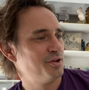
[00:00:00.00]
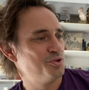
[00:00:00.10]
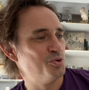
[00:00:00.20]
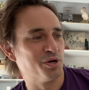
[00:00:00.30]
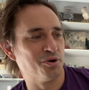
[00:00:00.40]

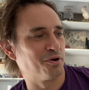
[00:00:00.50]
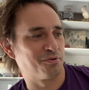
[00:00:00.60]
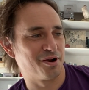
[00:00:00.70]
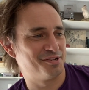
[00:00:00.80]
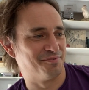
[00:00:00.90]
You are not
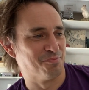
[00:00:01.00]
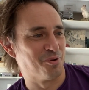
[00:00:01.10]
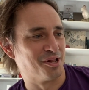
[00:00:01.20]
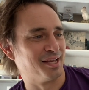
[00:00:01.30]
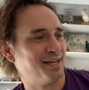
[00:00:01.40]
graceful,
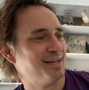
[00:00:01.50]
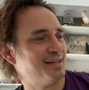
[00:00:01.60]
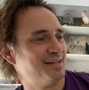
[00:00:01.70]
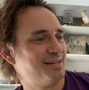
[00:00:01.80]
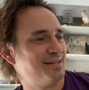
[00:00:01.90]
Molly,
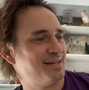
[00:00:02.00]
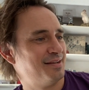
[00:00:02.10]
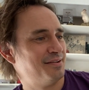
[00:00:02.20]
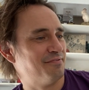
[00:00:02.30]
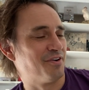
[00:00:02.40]

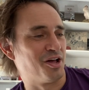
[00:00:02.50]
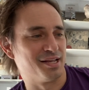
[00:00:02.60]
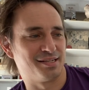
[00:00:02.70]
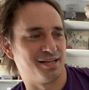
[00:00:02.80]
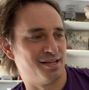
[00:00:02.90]

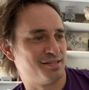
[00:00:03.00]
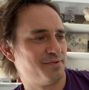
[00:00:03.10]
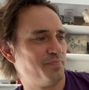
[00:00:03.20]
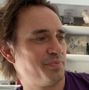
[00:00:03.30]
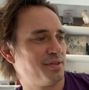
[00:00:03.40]
Violet says.